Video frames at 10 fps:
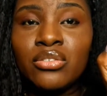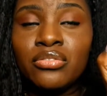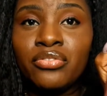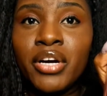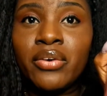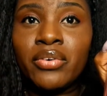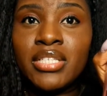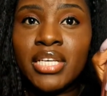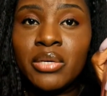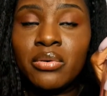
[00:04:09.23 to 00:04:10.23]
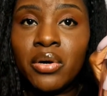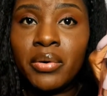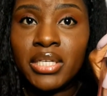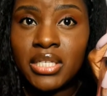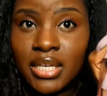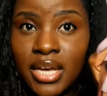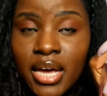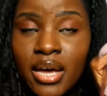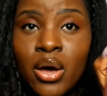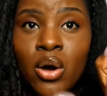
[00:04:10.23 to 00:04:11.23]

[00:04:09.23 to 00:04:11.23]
of fragrance that you're going to get